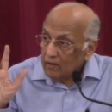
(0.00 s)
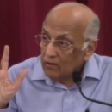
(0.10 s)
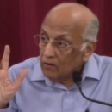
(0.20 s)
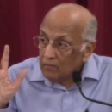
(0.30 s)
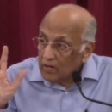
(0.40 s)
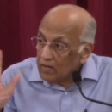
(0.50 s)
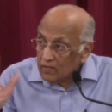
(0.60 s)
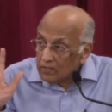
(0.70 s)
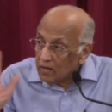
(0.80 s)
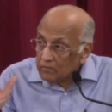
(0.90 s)
Your money
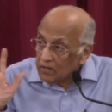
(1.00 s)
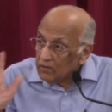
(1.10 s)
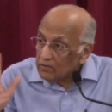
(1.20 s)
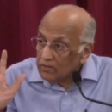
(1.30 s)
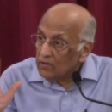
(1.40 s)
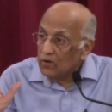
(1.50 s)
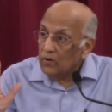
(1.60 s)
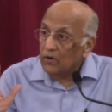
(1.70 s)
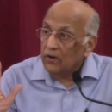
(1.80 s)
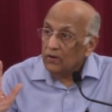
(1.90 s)
does not belong to the
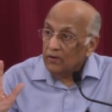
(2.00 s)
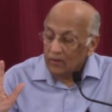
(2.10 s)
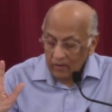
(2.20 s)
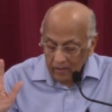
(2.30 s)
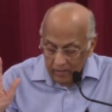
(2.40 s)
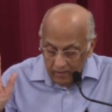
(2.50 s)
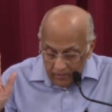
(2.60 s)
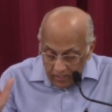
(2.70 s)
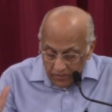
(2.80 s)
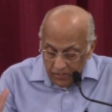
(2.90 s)
Lord.
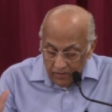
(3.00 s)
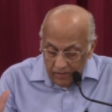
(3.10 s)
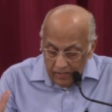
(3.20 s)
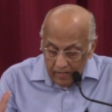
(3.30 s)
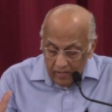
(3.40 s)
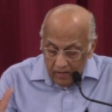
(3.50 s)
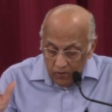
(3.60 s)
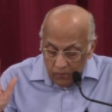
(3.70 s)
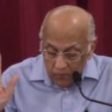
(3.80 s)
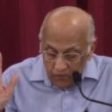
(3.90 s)
says here,
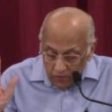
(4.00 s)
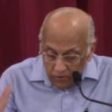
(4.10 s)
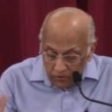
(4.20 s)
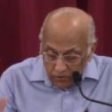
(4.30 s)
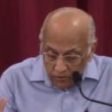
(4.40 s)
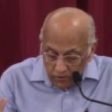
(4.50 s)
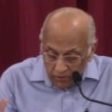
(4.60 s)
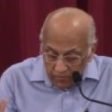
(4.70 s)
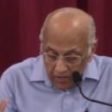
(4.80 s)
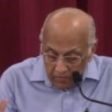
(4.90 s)
before you sold
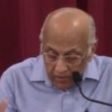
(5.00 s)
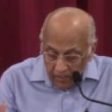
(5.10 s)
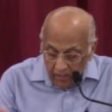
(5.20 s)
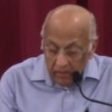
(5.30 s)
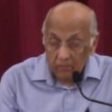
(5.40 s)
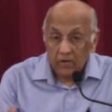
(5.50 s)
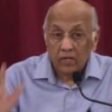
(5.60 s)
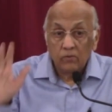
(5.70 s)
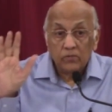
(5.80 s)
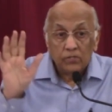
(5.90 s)
the property, the
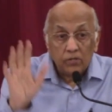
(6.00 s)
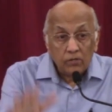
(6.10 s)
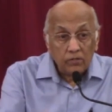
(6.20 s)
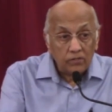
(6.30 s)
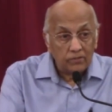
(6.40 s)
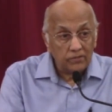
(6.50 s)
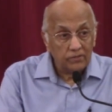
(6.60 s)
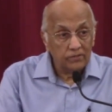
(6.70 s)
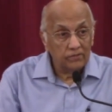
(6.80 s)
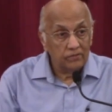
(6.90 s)
money was
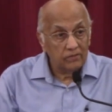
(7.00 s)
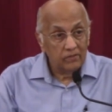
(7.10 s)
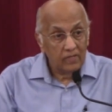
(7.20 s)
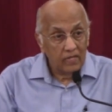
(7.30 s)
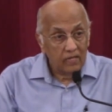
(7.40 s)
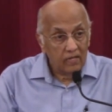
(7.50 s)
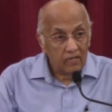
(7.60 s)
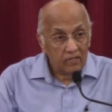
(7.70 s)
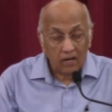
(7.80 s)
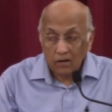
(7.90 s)
yours.
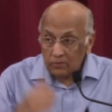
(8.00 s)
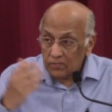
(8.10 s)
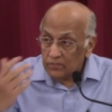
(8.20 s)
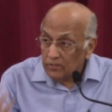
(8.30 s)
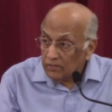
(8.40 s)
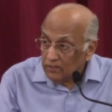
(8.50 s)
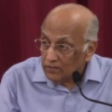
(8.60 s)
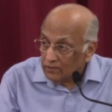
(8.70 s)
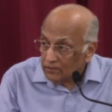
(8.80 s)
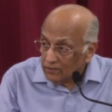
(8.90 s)
The house is
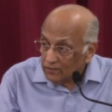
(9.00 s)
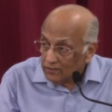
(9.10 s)
yours.